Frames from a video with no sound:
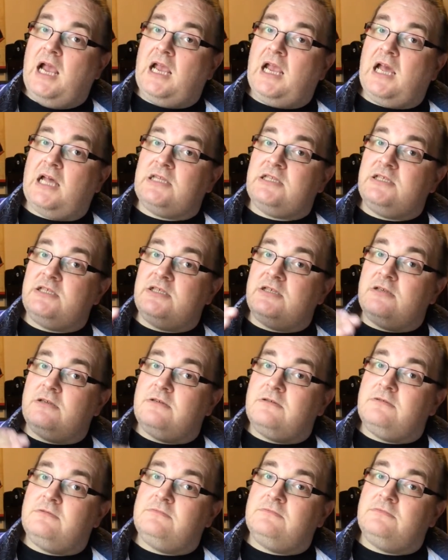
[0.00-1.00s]
Cuds
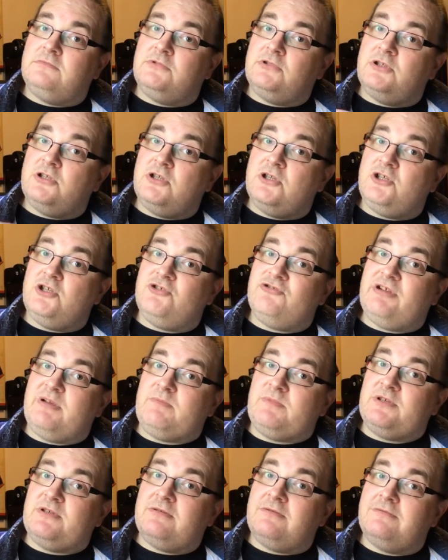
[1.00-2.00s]
and
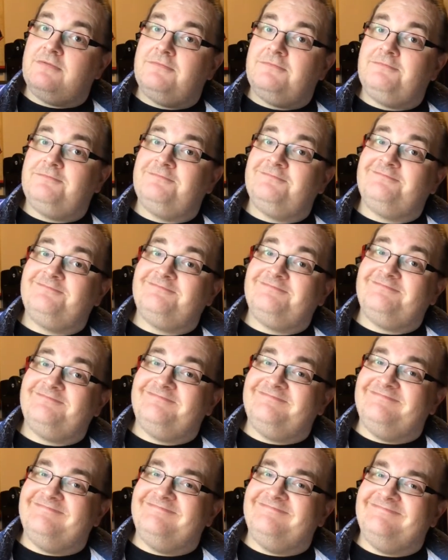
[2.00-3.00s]
drips.
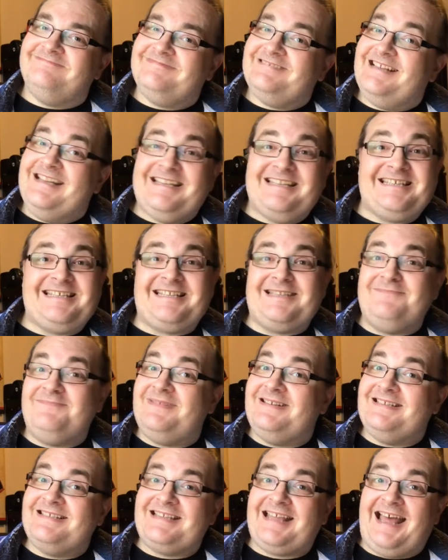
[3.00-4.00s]

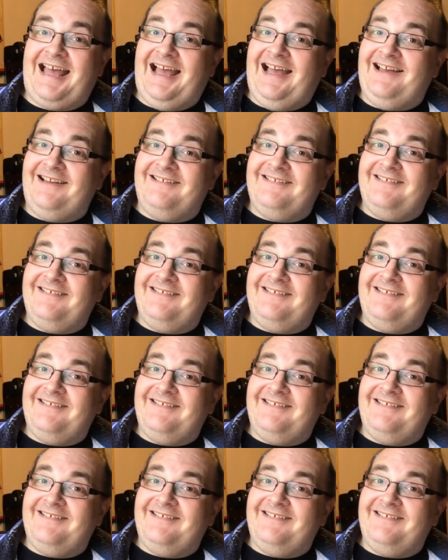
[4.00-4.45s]
Simple as that.